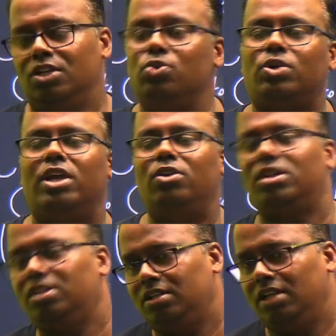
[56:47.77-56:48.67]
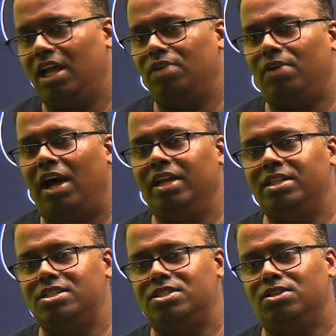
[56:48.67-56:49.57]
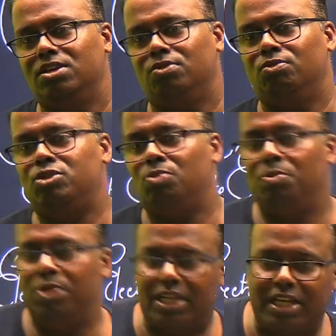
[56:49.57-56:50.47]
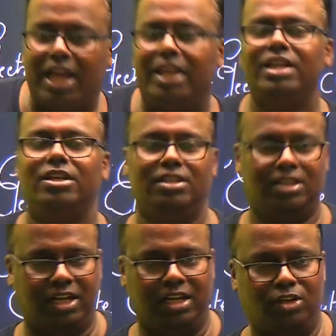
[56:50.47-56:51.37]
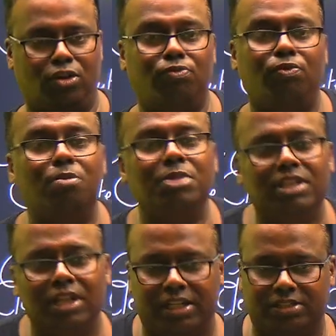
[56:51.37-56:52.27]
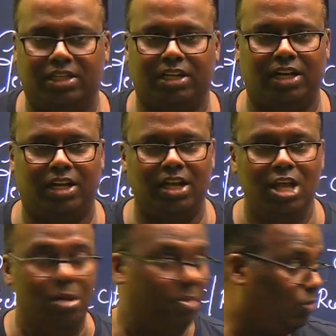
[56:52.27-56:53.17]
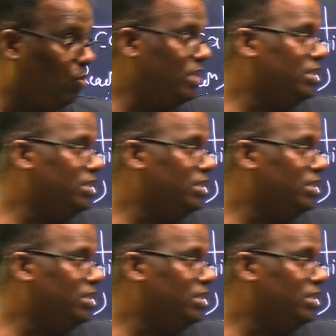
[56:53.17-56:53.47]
cannot have ions which will be carrying the current or forming the electric current. But once it